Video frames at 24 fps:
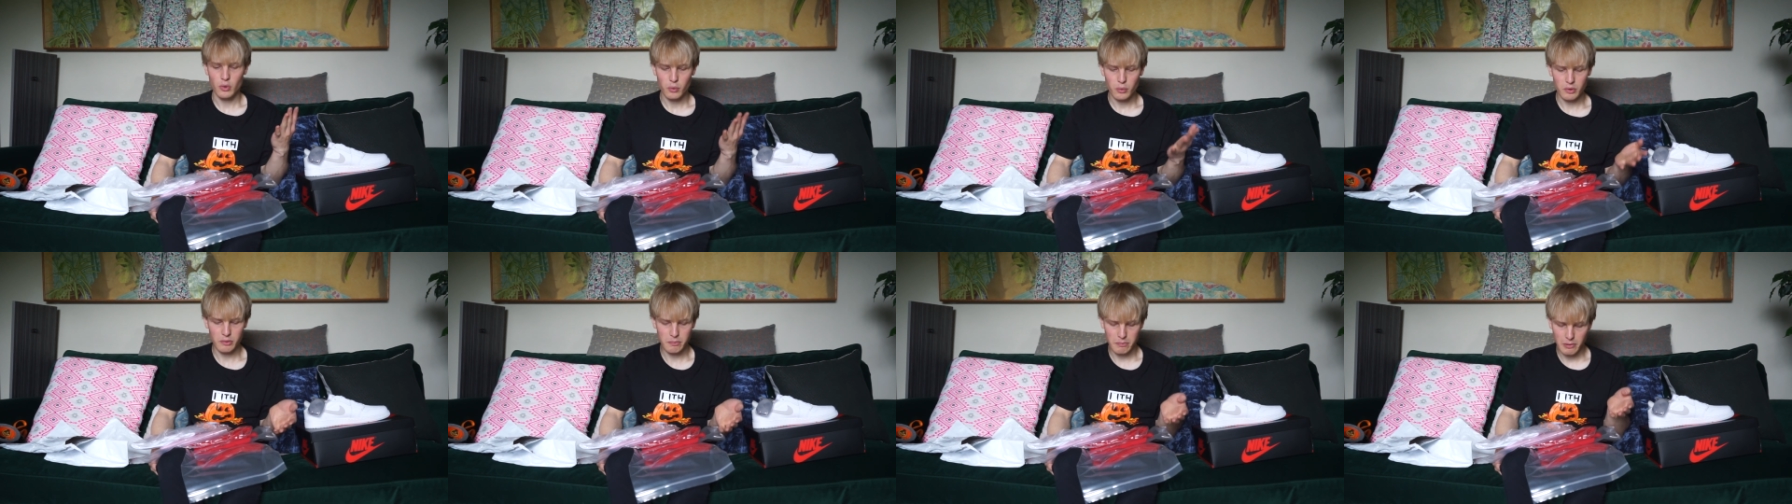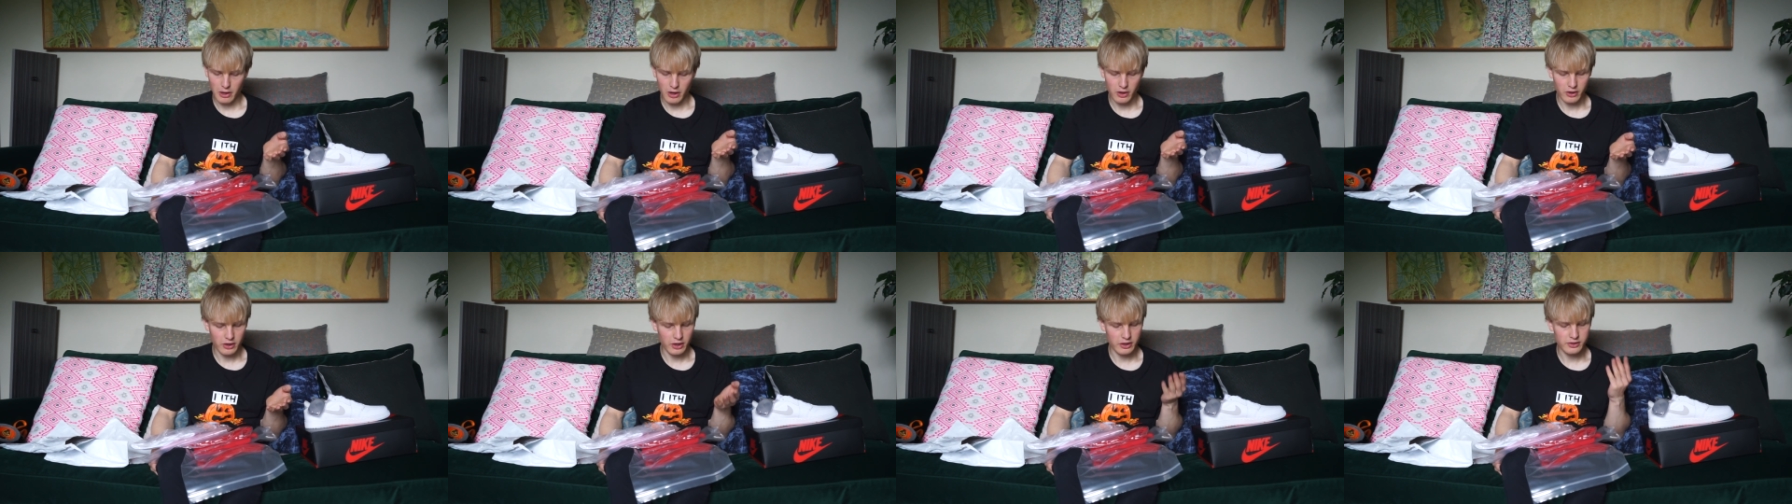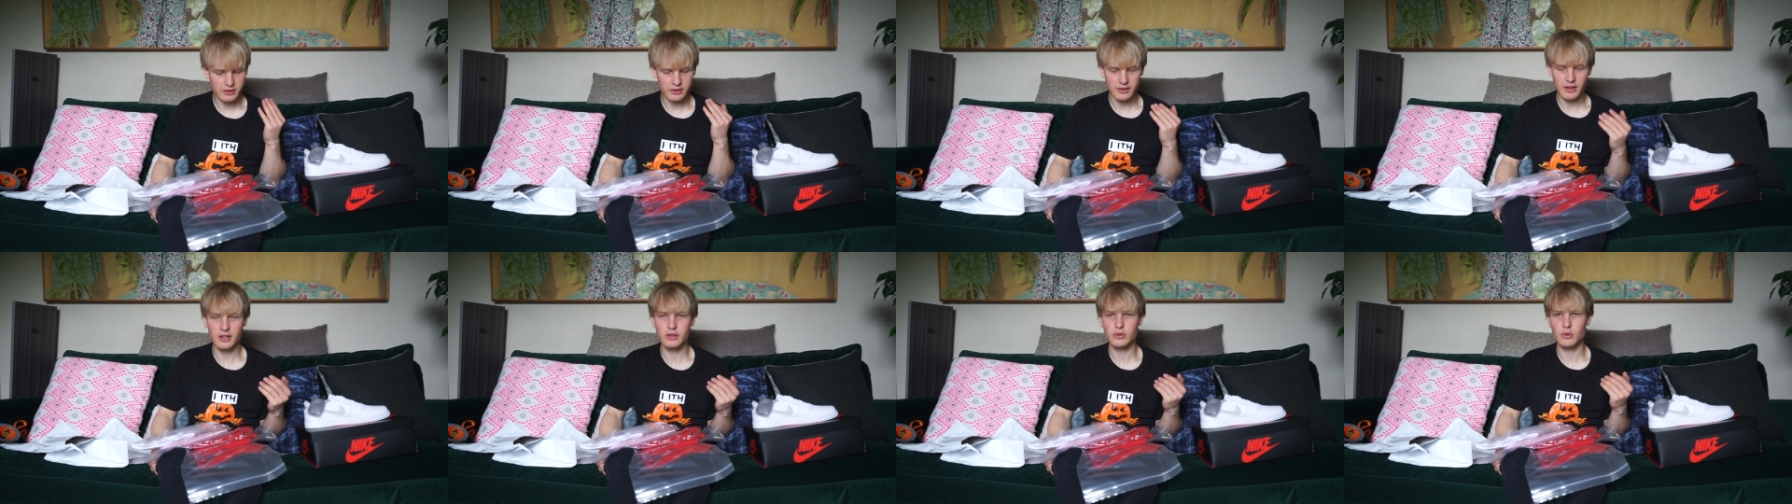with
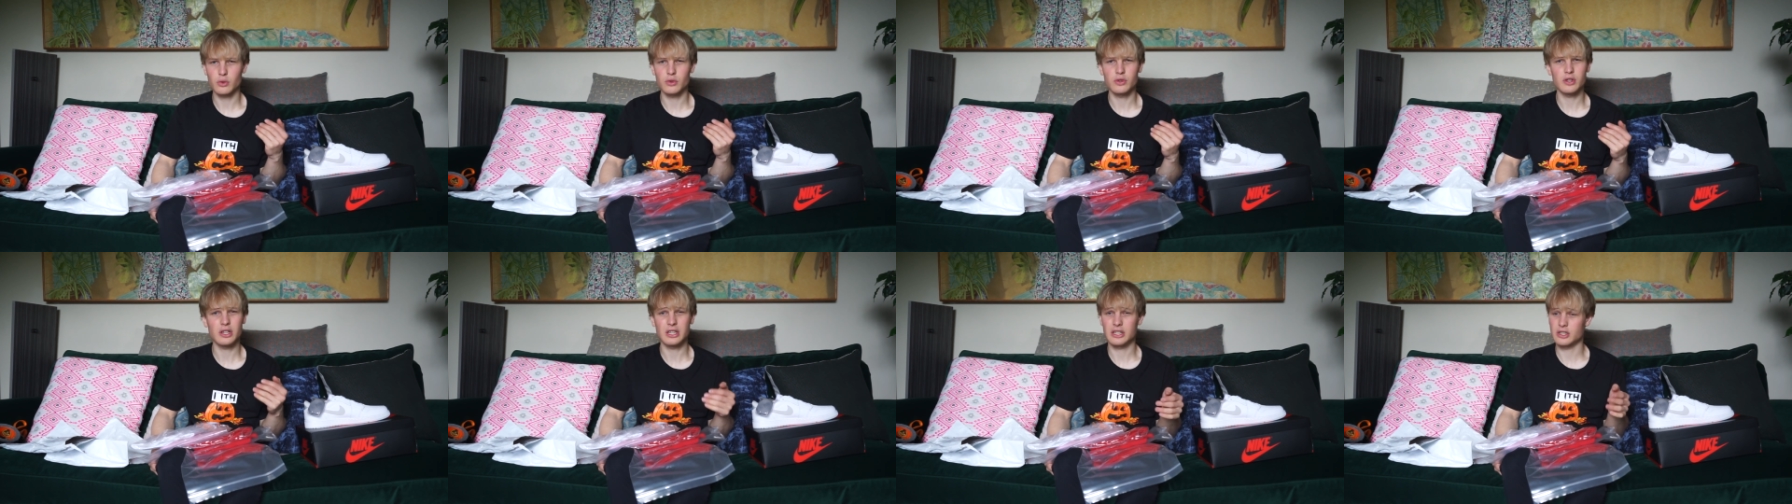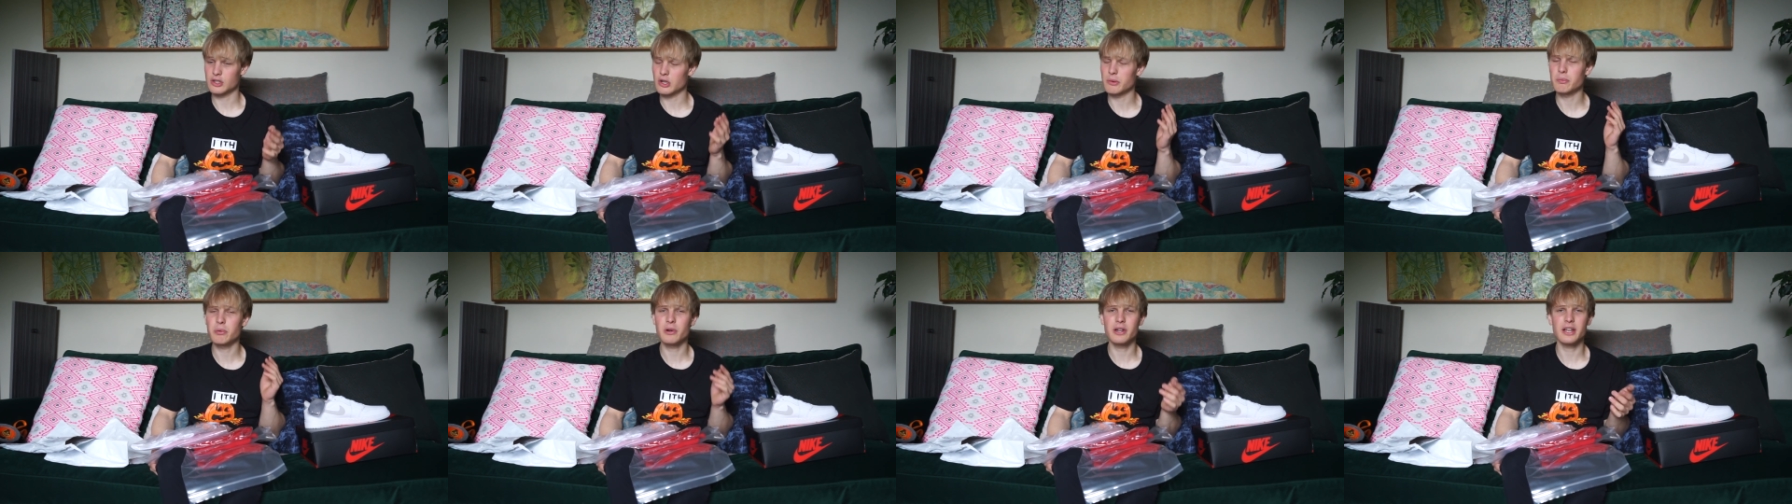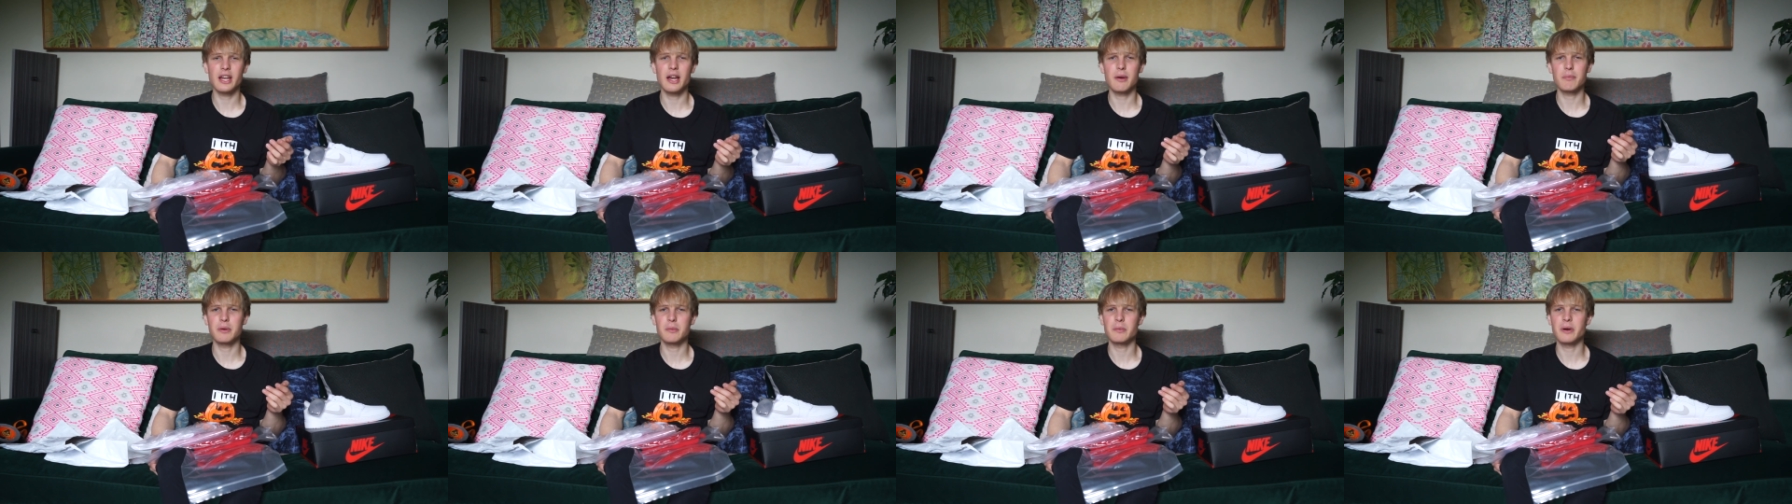burgers and that sort of thing. So I'm pretty
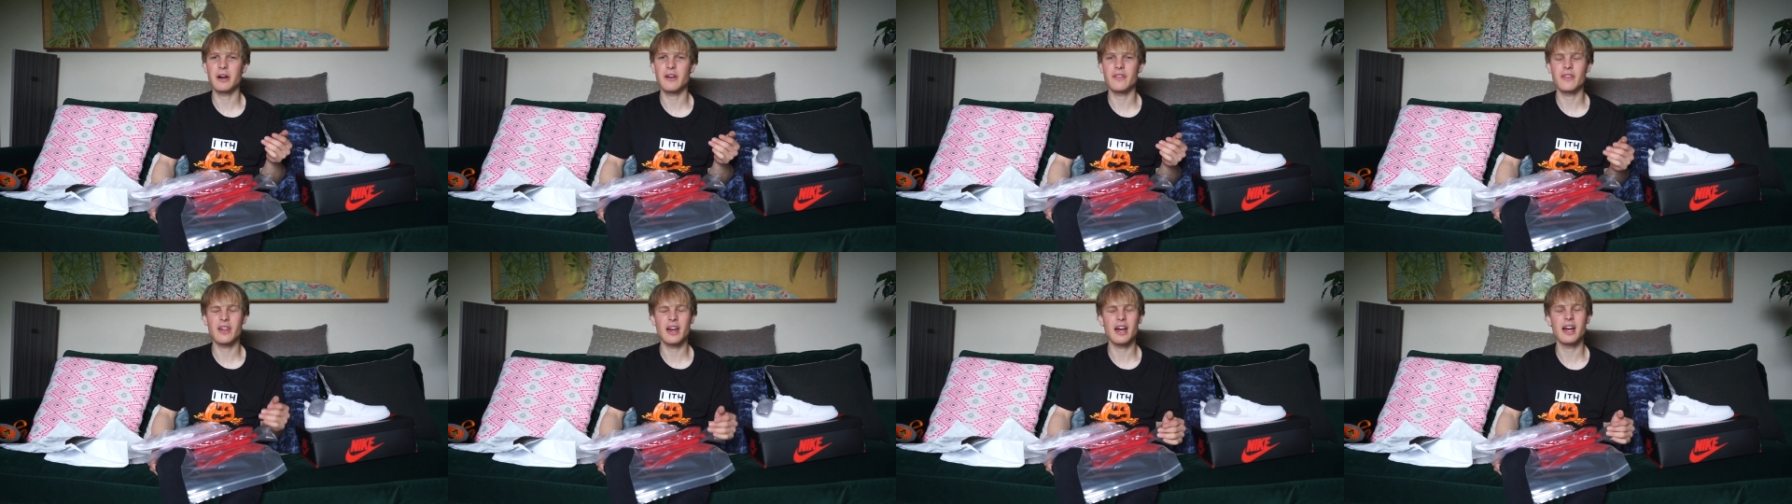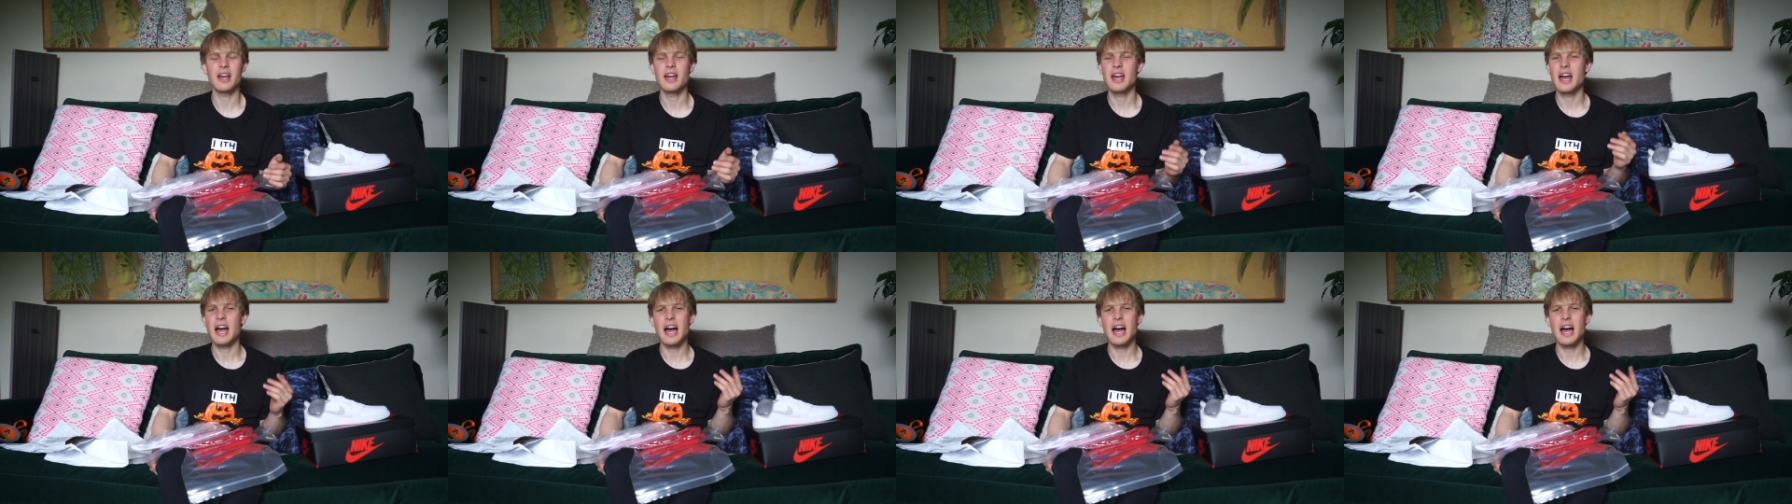happy about that